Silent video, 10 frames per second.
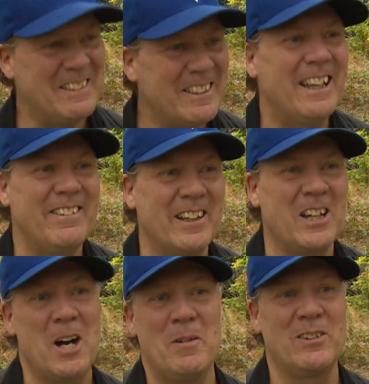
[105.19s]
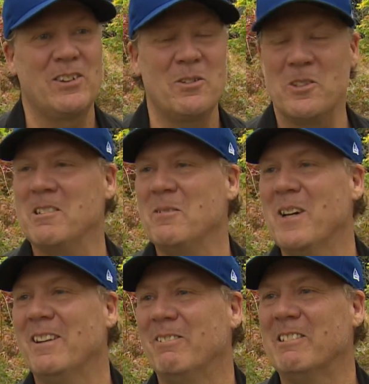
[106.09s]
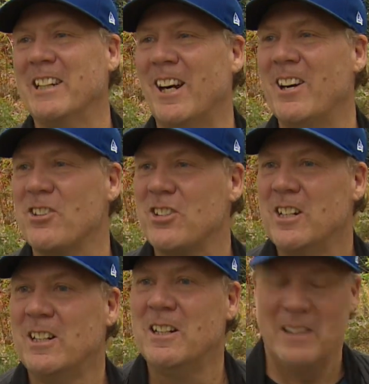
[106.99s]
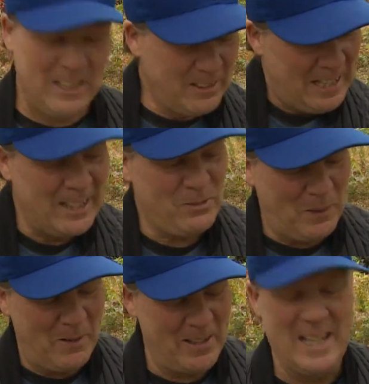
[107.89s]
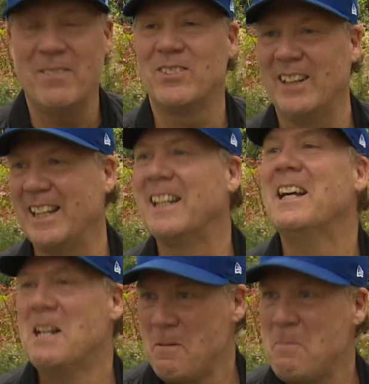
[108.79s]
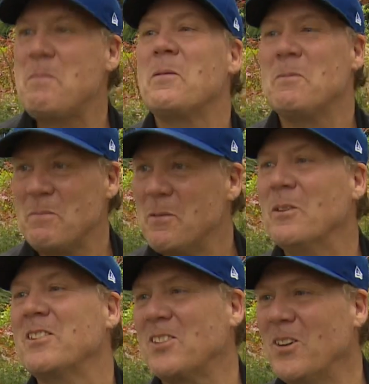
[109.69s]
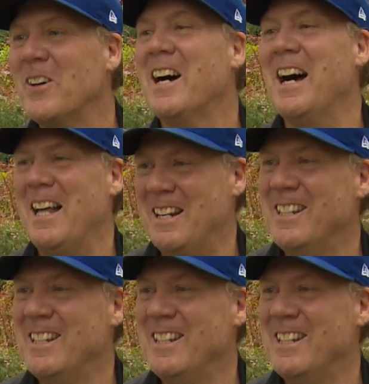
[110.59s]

And the comments are really really hard. That's probably them calling right now. Probably them saying what's going on?